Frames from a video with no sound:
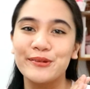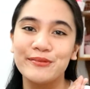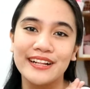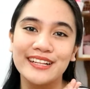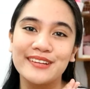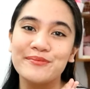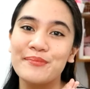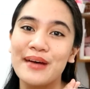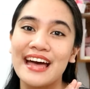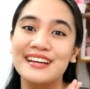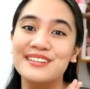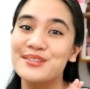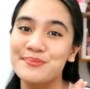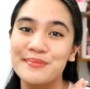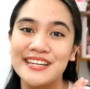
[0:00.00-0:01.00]
Welcome
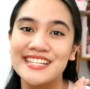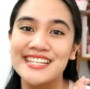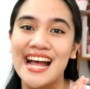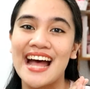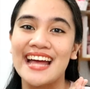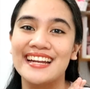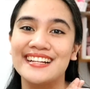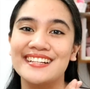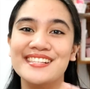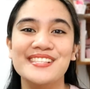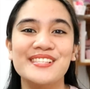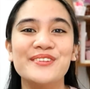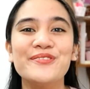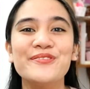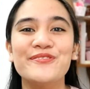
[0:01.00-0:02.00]
back to my channel.
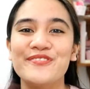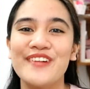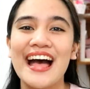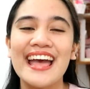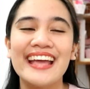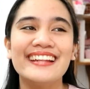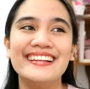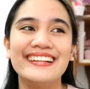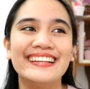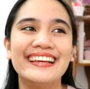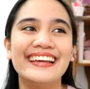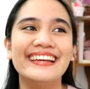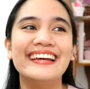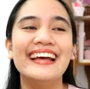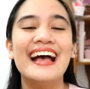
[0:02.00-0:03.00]
So
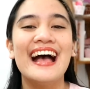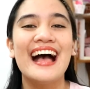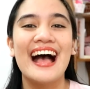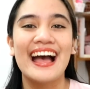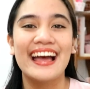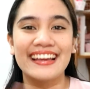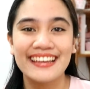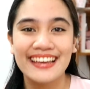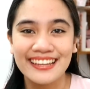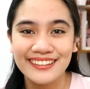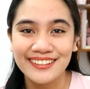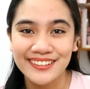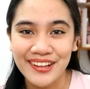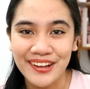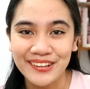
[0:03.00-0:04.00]
finally, I get
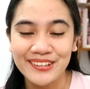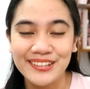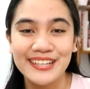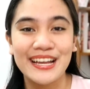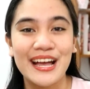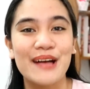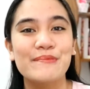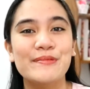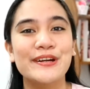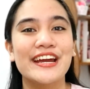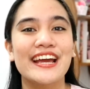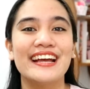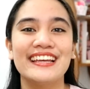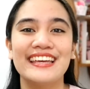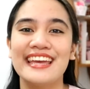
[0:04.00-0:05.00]
to talk to the camera
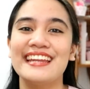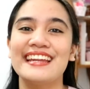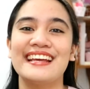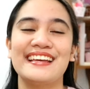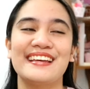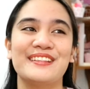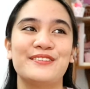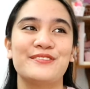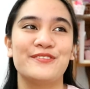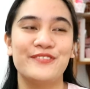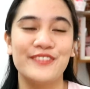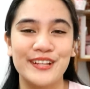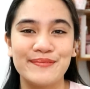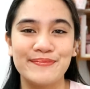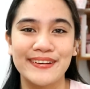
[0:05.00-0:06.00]
again. I get to
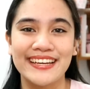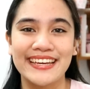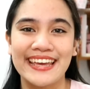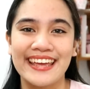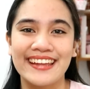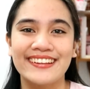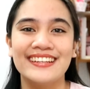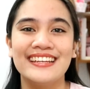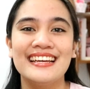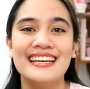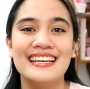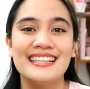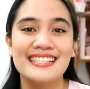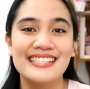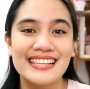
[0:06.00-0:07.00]
film again.
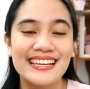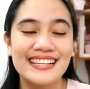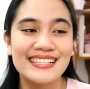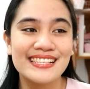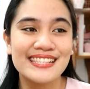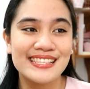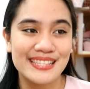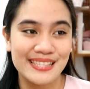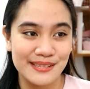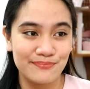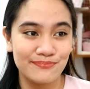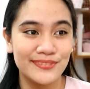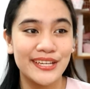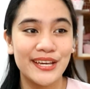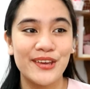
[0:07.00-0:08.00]
Since
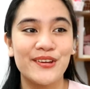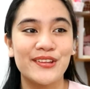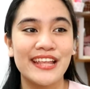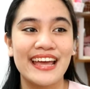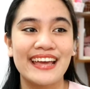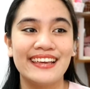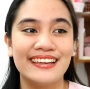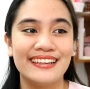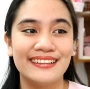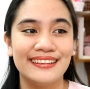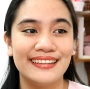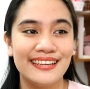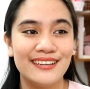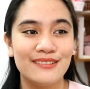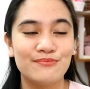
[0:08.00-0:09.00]
ngayon ay
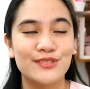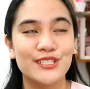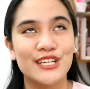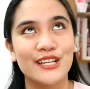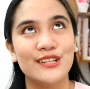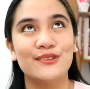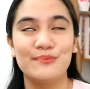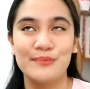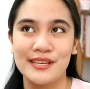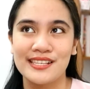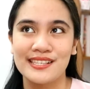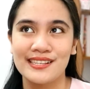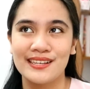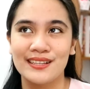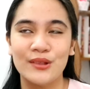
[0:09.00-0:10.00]
hindi masyadong
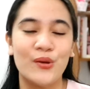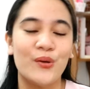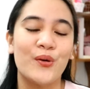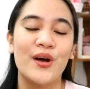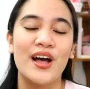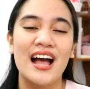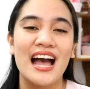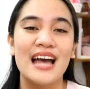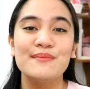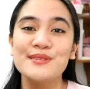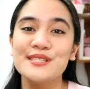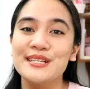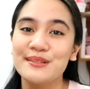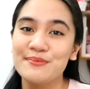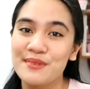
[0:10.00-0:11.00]
busy. No, I'm
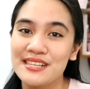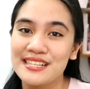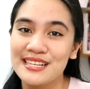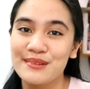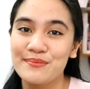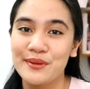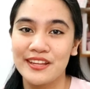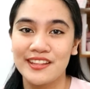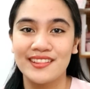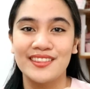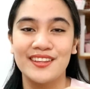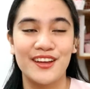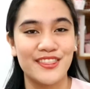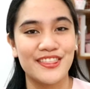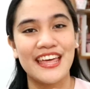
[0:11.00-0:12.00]
still busy but
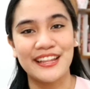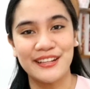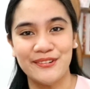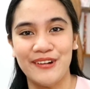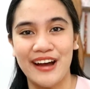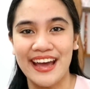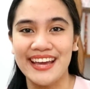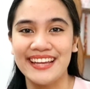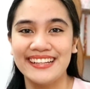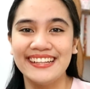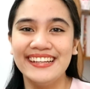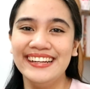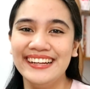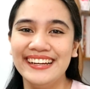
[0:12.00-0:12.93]
not that quiet.